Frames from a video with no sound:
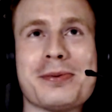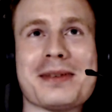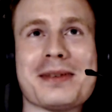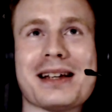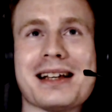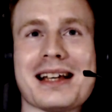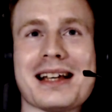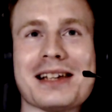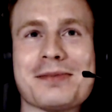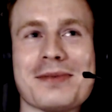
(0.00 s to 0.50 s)
that
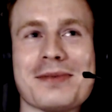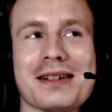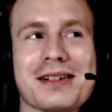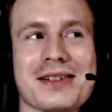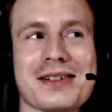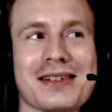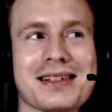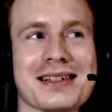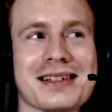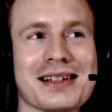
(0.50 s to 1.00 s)
has been
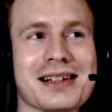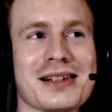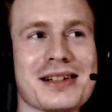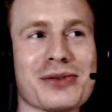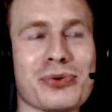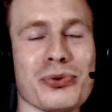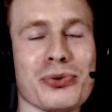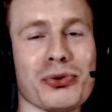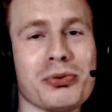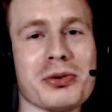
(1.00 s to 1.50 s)
considered
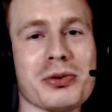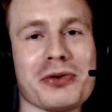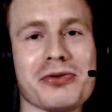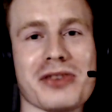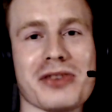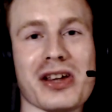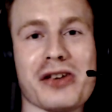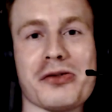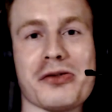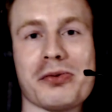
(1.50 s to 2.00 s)
group of
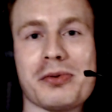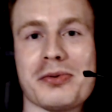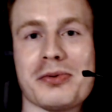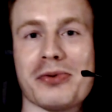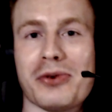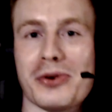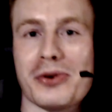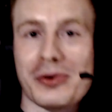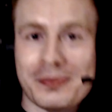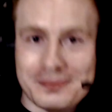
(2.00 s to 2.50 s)
death
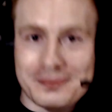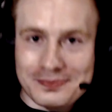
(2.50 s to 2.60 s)
before.